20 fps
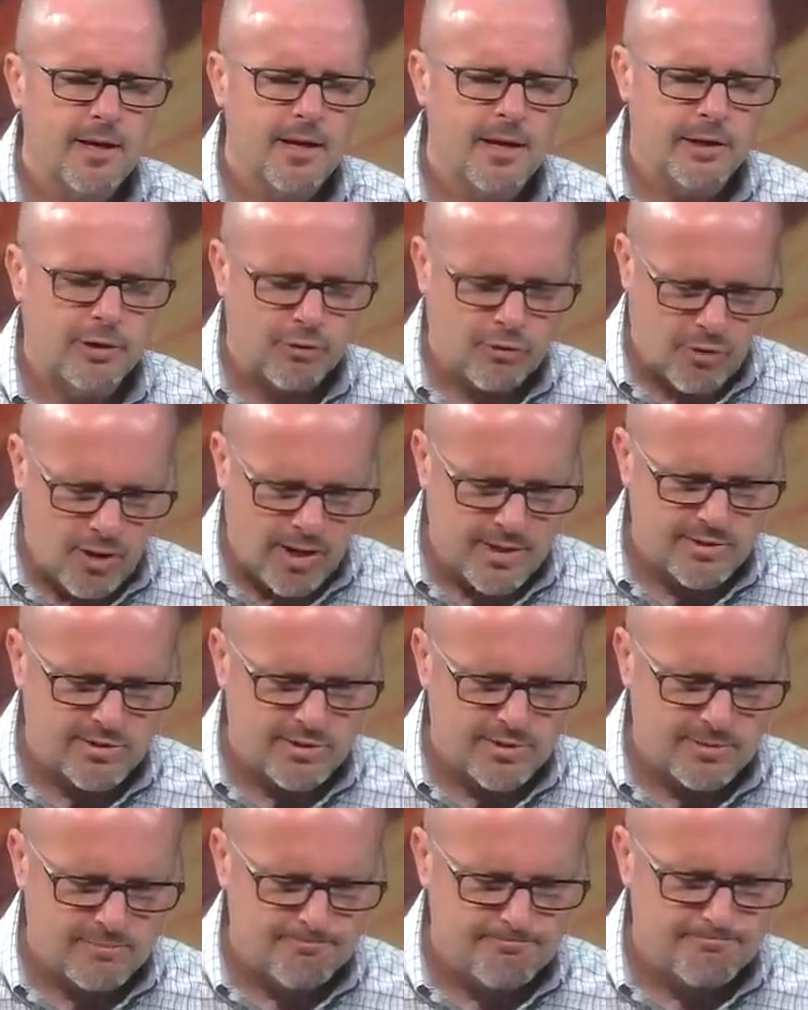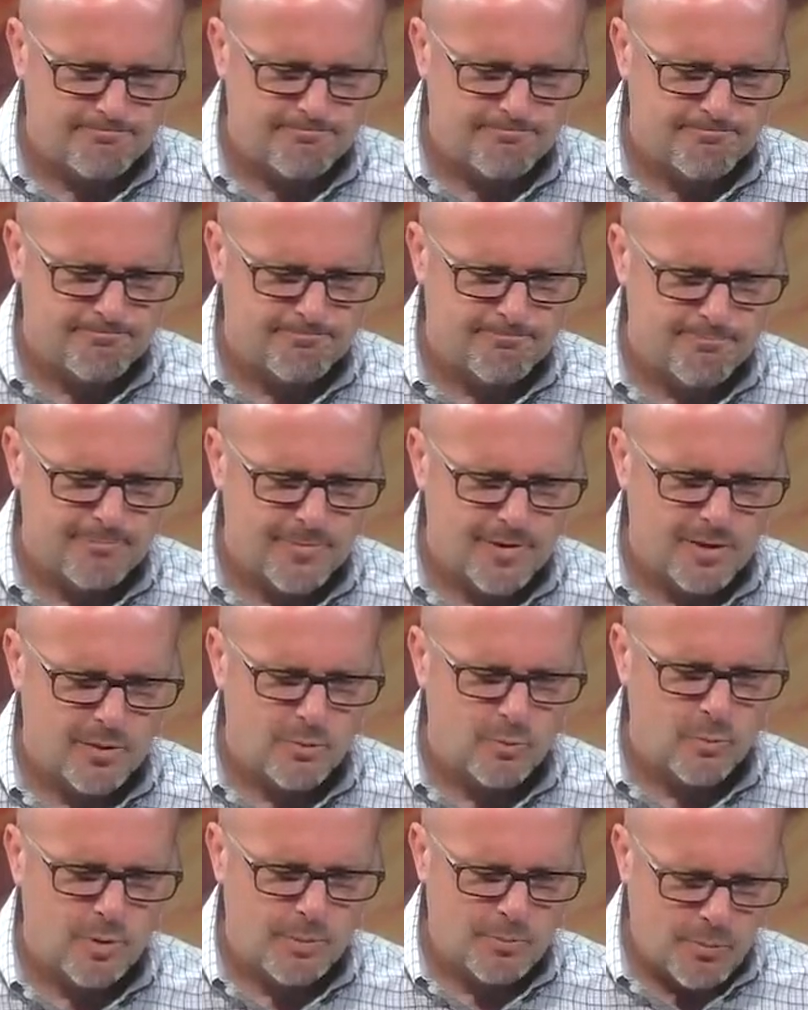in Christ?
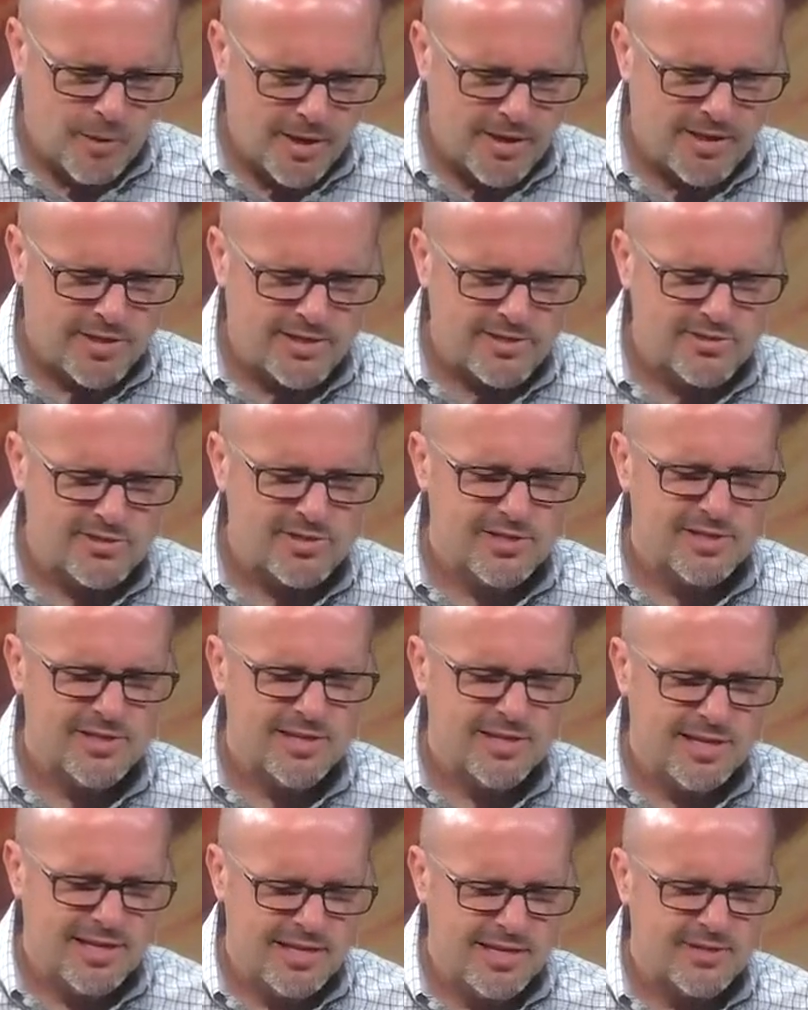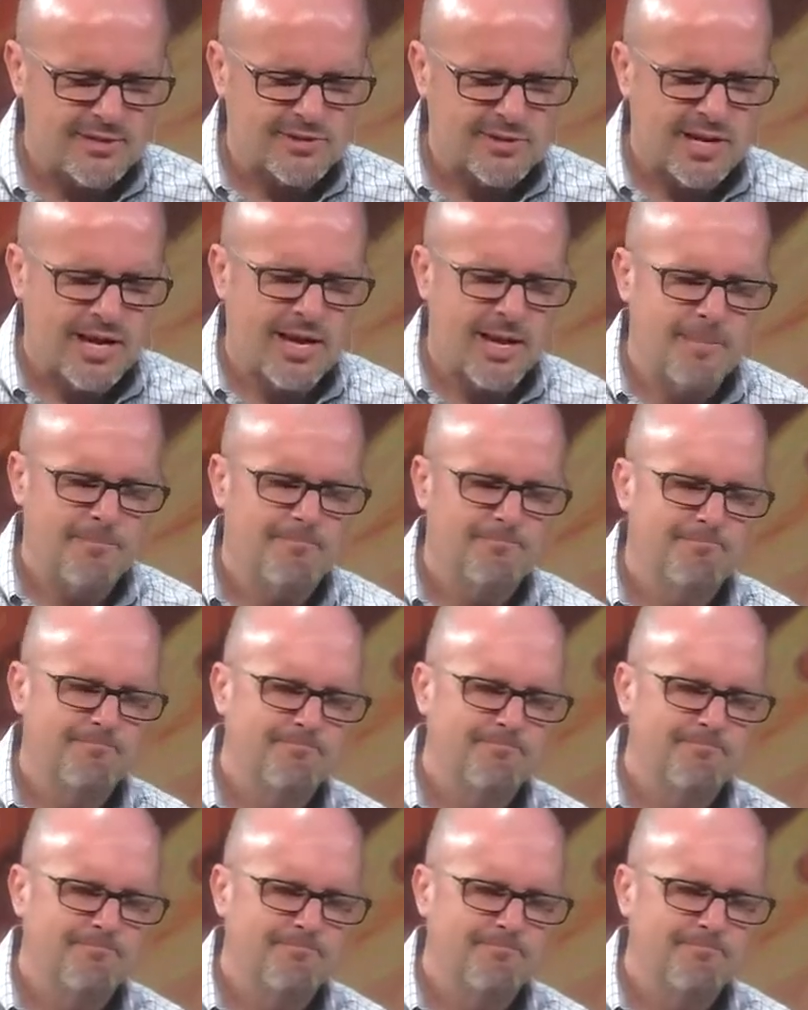We pray this in his name.